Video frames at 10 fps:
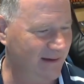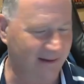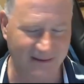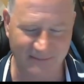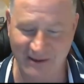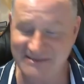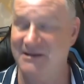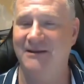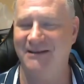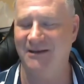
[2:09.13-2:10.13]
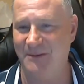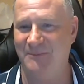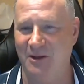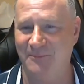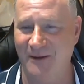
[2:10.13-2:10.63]

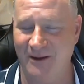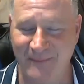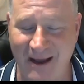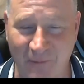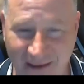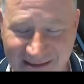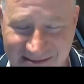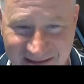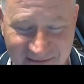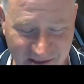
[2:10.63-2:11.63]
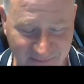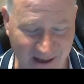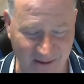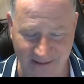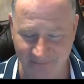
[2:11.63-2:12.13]
people on Maui, because he lives on
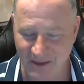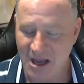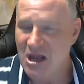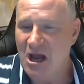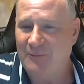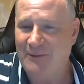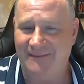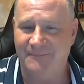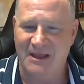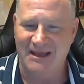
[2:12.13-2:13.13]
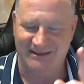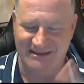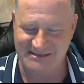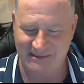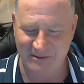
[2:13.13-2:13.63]
Maui. All right.
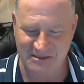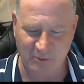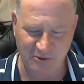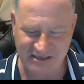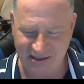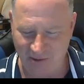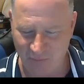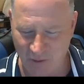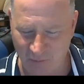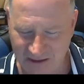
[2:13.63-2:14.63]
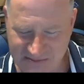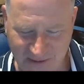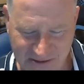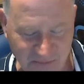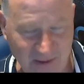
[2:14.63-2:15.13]
This segment of Sports Econ 101 is
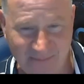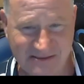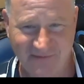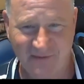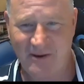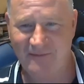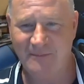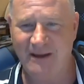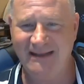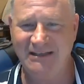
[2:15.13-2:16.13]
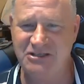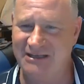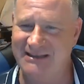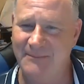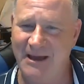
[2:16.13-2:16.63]
sponsored by Pacific Private Money.
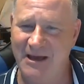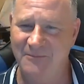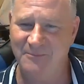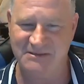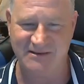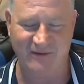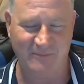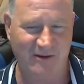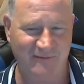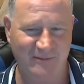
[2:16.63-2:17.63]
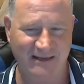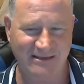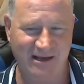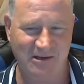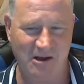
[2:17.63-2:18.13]
Check them out,
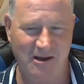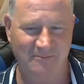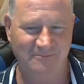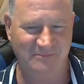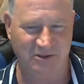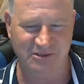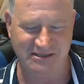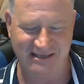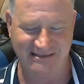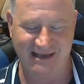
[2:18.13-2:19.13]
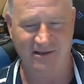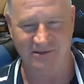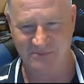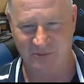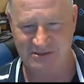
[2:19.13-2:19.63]
pacificprivatemoney.com. Don't touch that dial.
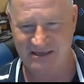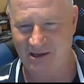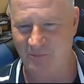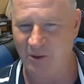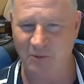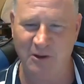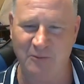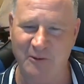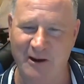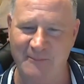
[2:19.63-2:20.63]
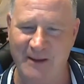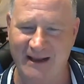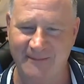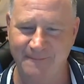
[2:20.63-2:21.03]
Sports Econ 101 will be right back.